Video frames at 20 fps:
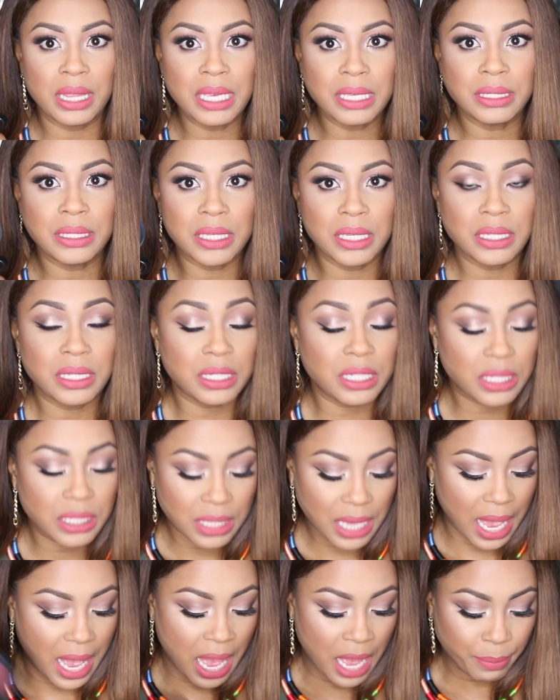This
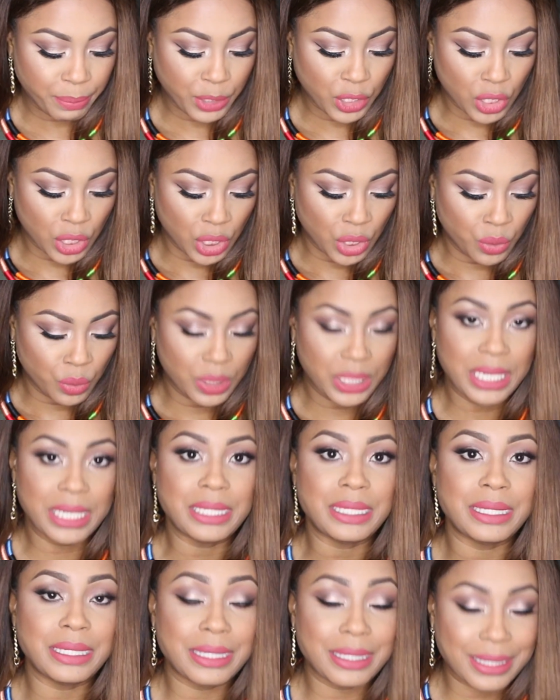is absolutely
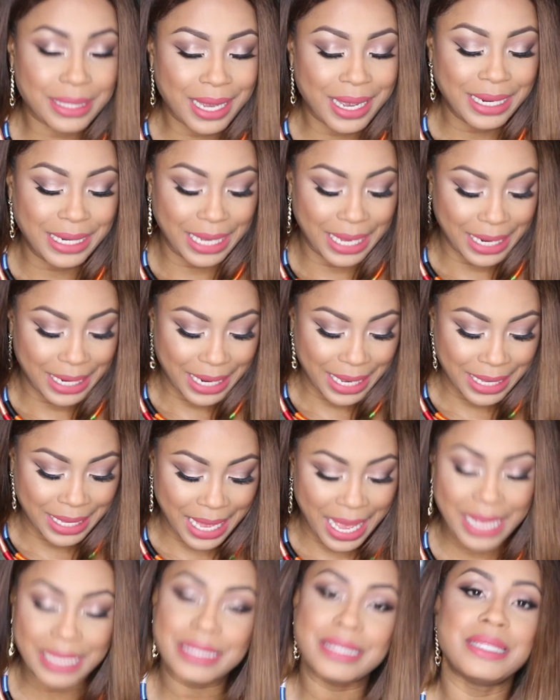stunning.
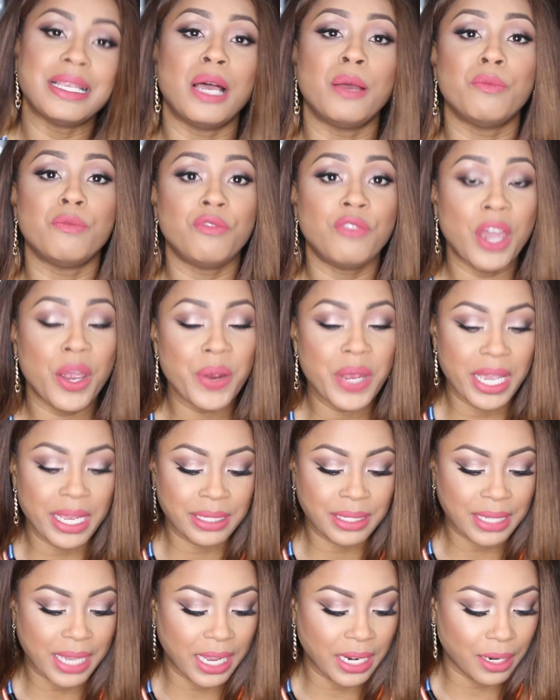Yes, I'm very
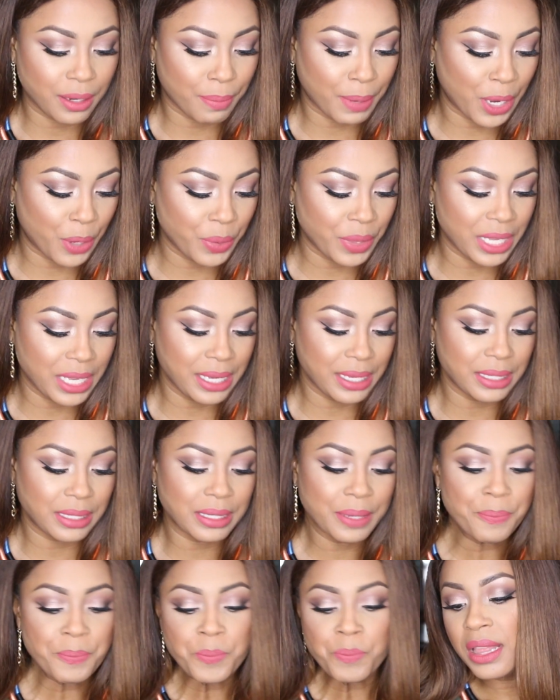excited about
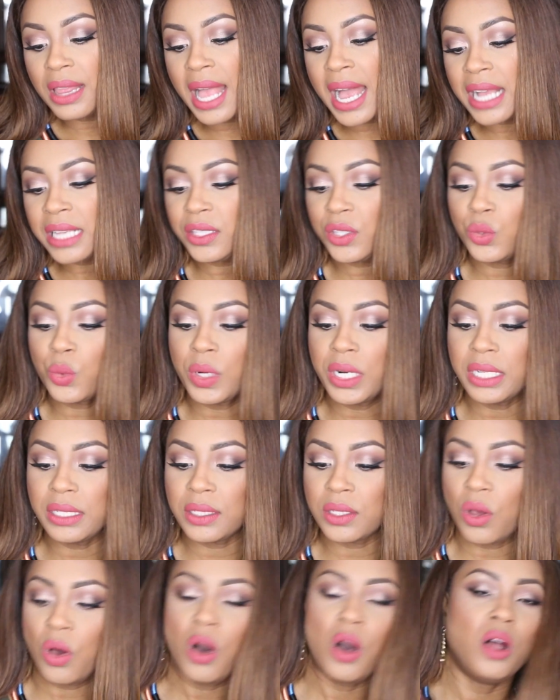these. The last one
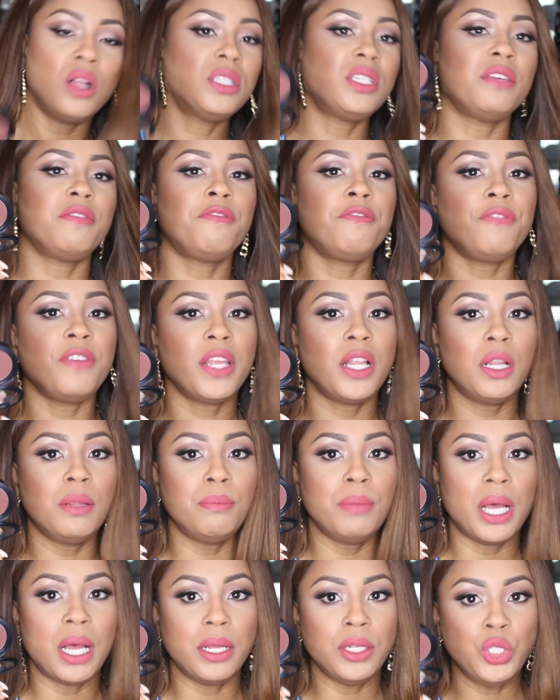is called
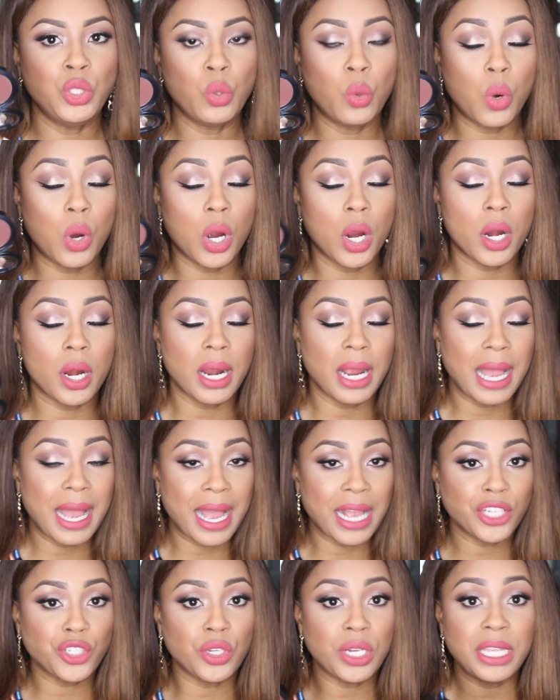Film Noir.
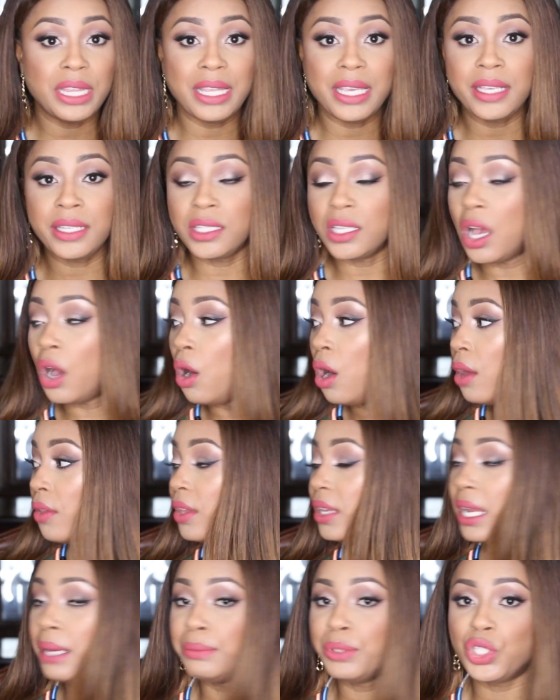Actually, these, all
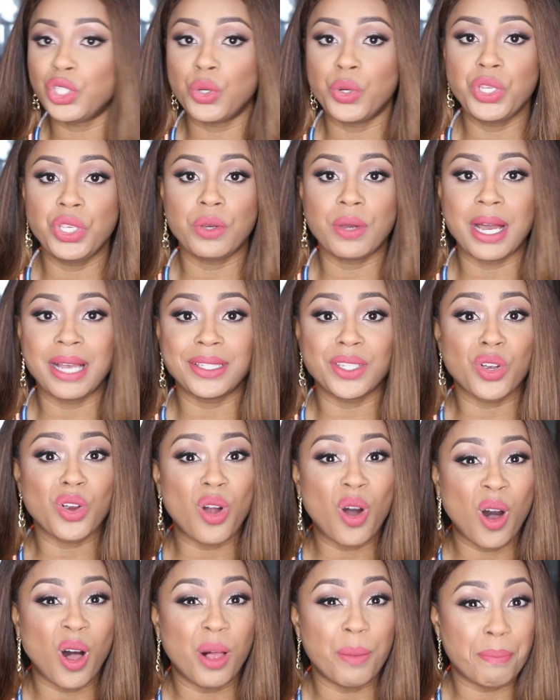that I'm showing you guys,
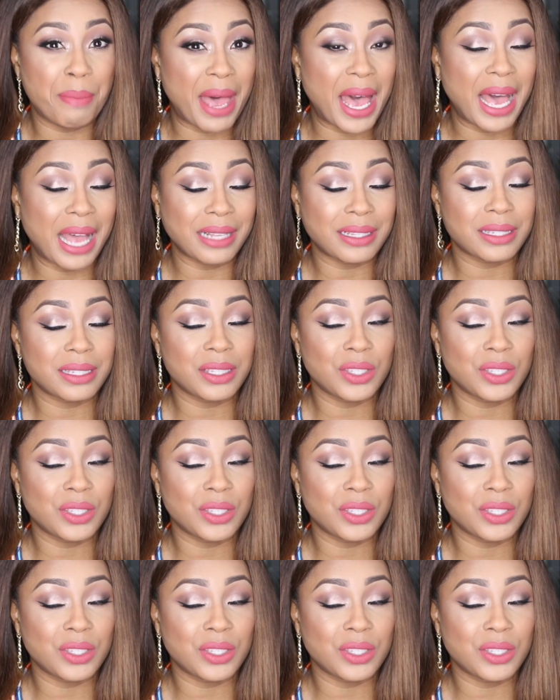are all matte.